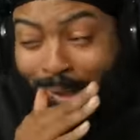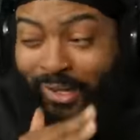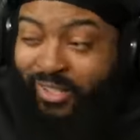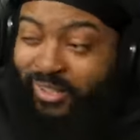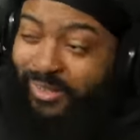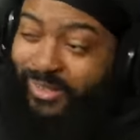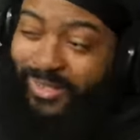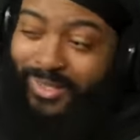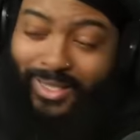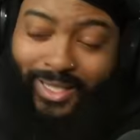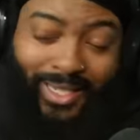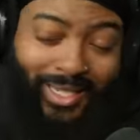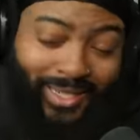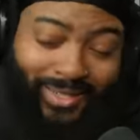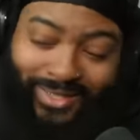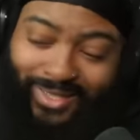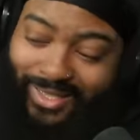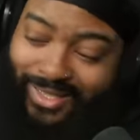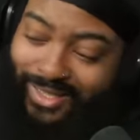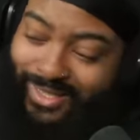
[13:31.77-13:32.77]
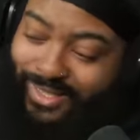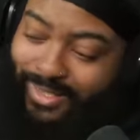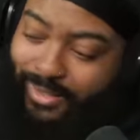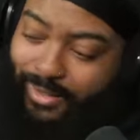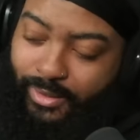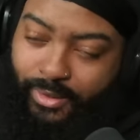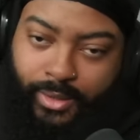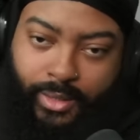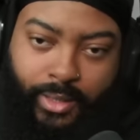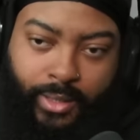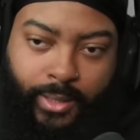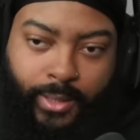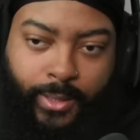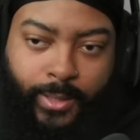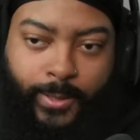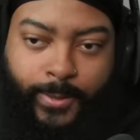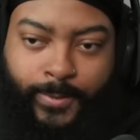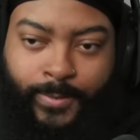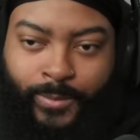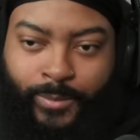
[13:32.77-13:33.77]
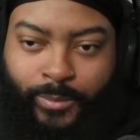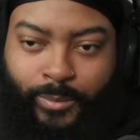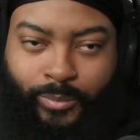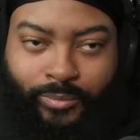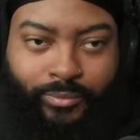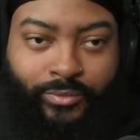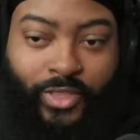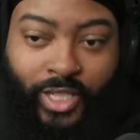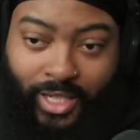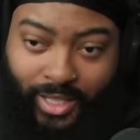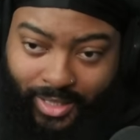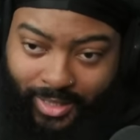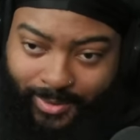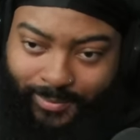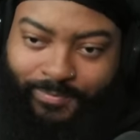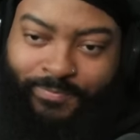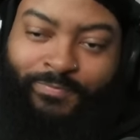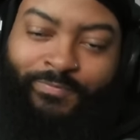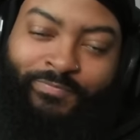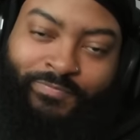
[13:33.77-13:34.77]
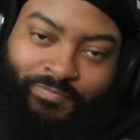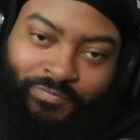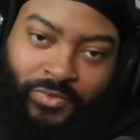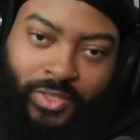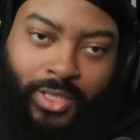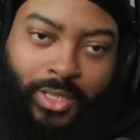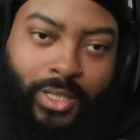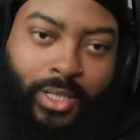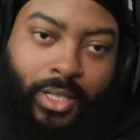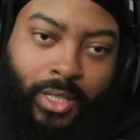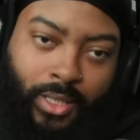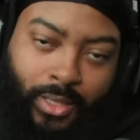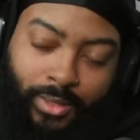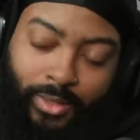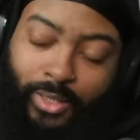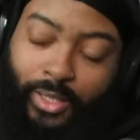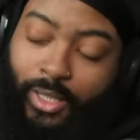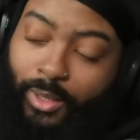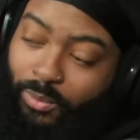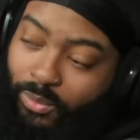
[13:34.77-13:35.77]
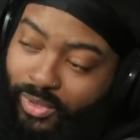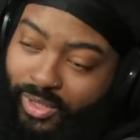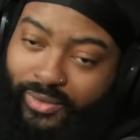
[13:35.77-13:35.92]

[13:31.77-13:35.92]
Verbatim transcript: fits. Jesus. Yep. Yep, we've